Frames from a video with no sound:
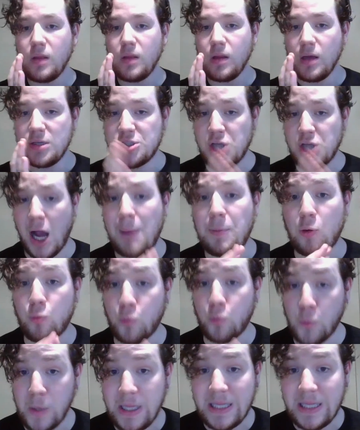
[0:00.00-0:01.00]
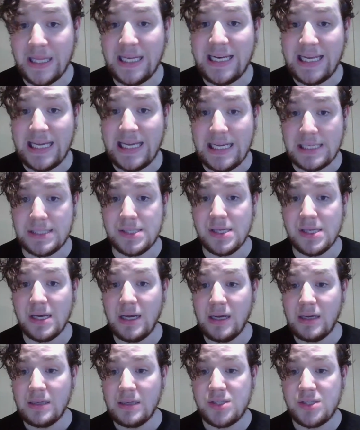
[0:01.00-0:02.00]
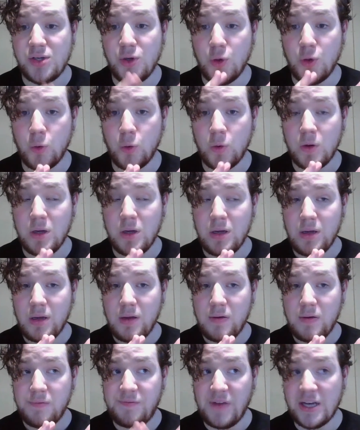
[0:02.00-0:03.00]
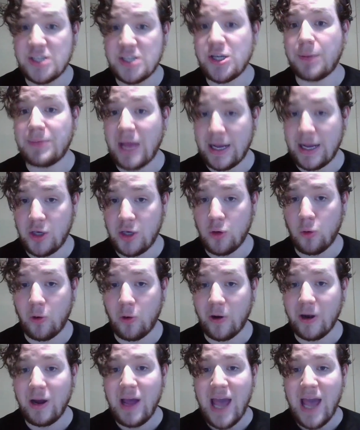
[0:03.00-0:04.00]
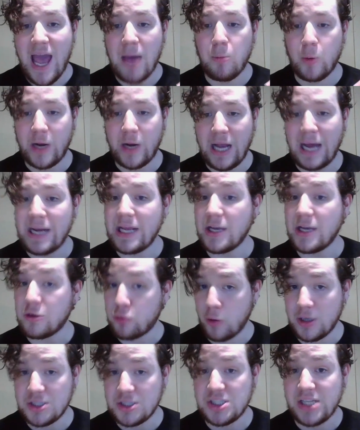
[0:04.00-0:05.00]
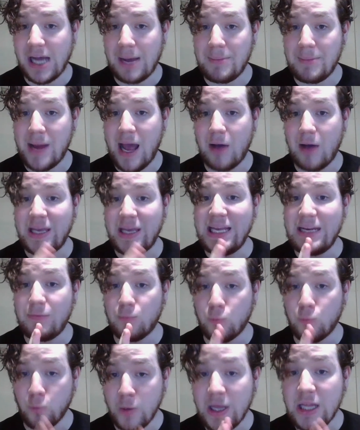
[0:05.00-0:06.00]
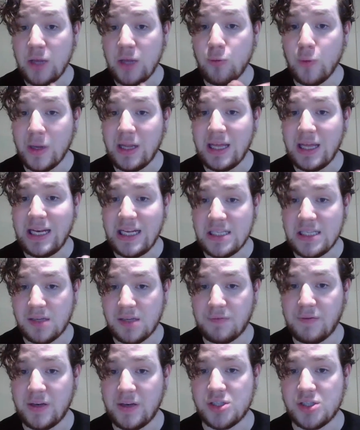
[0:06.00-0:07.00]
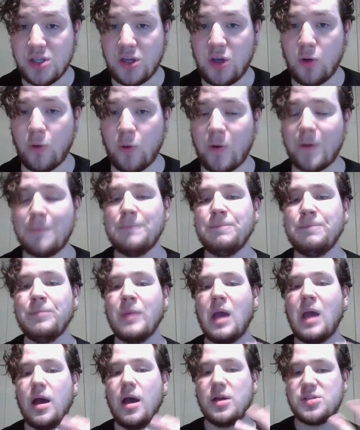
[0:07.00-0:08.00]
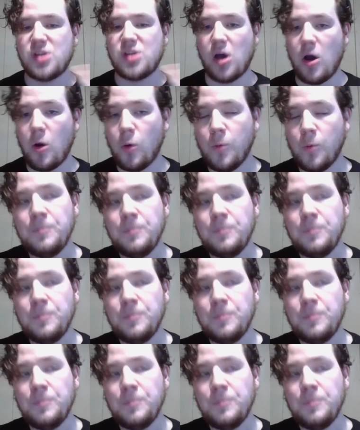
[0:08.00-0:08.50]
Chopper really needs to finish up that cure. And we're kind of in crunch time now. He really, really needs to finish the cure. So